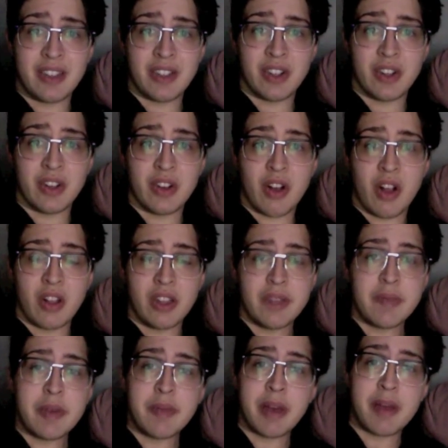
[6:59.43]
They're calling
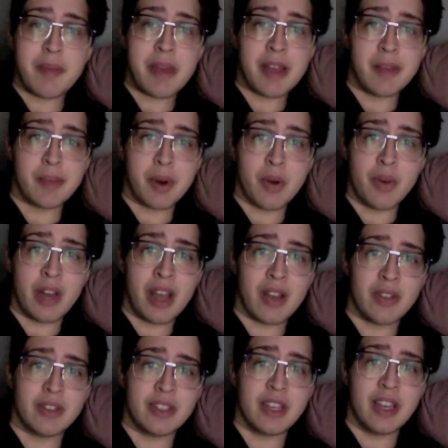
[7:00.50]
me by male
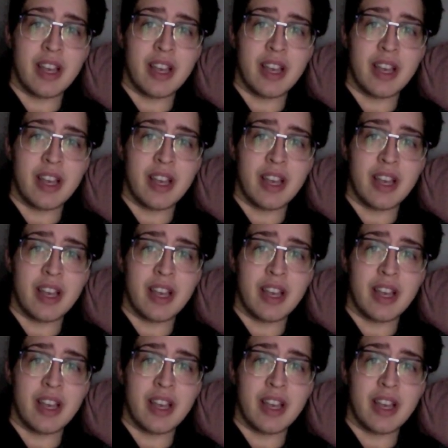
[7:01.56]
pronouns,